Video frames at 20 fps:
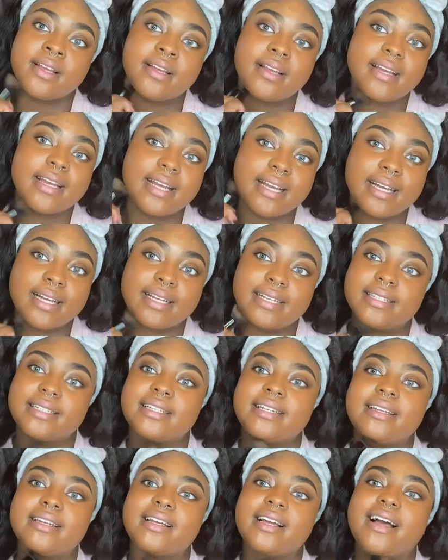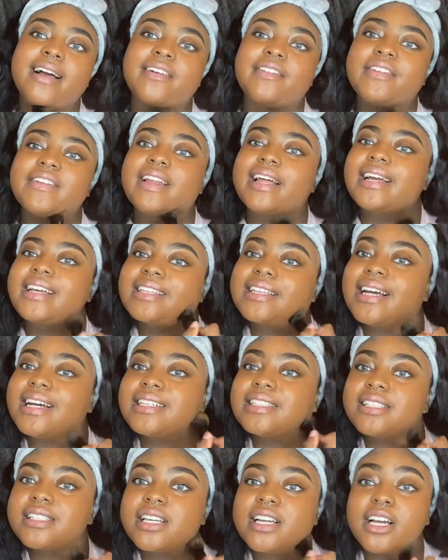And I feel like that's